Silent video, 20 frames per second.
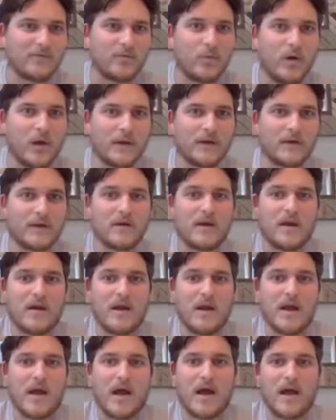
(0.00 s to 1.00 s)
water.
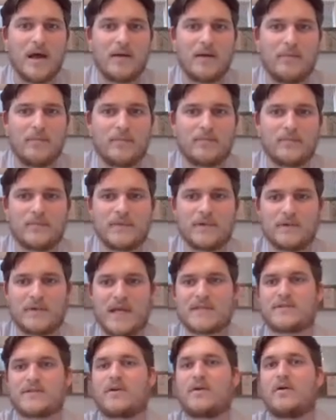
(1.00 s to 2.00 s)

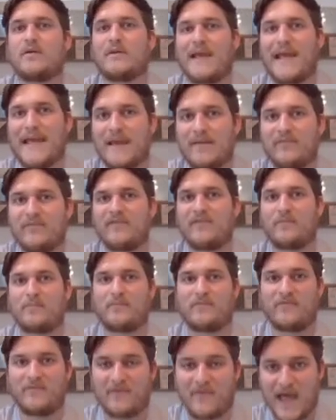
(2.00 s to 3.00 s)
That's called
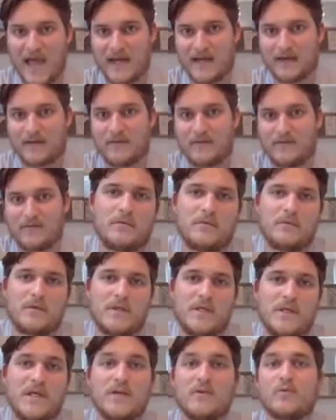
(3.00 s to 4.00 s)
amphipathic.
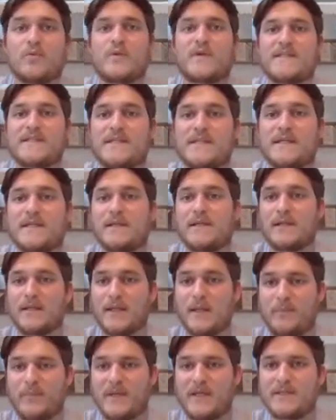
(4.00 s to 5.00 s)
Here we see
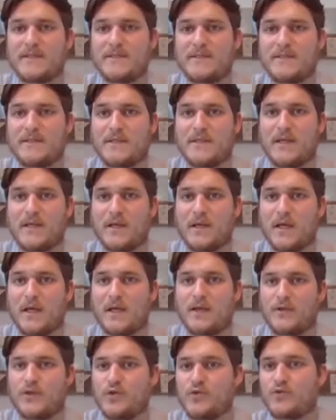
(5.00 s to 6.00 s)
lipids
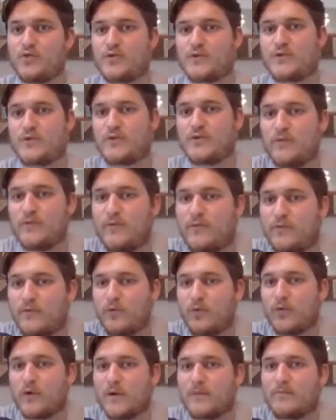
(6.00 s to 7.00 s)
used to
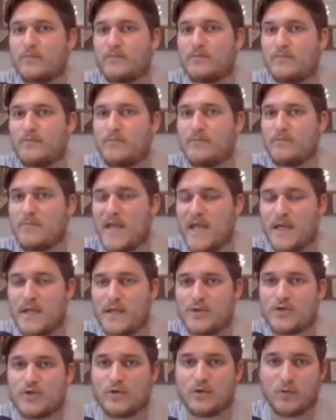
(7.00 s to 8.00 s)
form
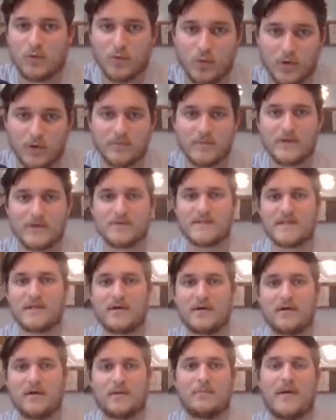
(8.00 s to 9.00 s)
major hormones
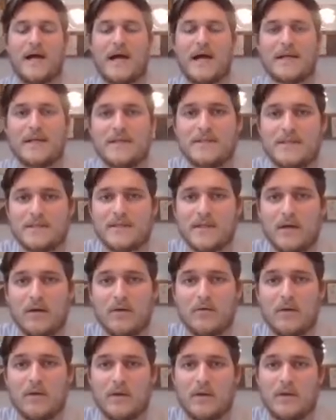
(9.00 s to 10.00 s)
in our body.
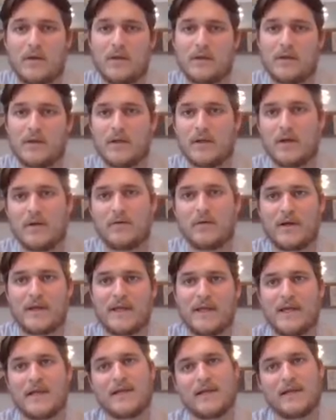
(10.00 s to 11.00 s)
So,
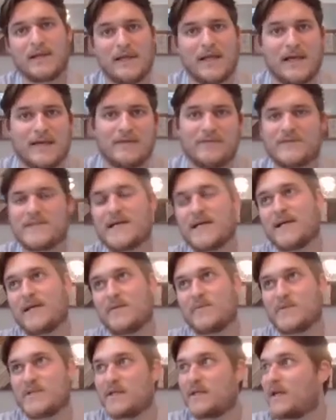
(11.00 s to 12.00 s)
again, a lot of
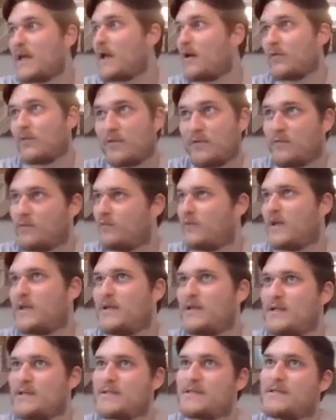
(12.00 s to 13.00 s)
times in health and
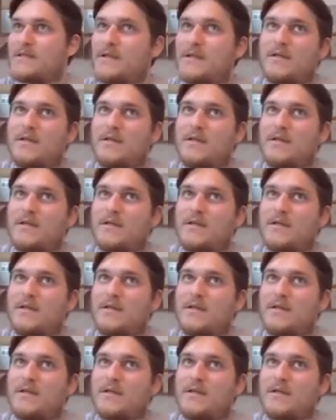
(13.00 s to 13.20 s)
fitness,